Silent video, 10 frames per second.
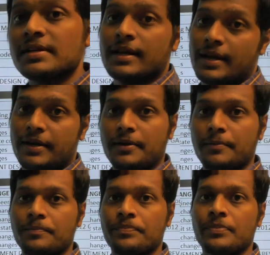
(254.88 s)
gate
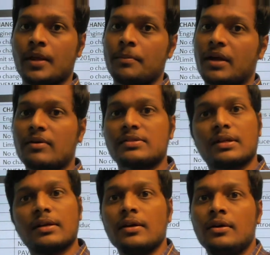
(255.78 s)

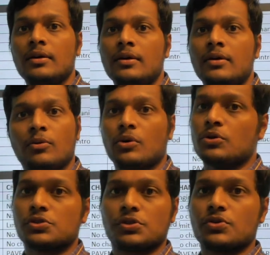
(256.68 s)
previously we
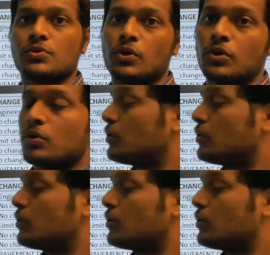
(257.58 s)
used to use old code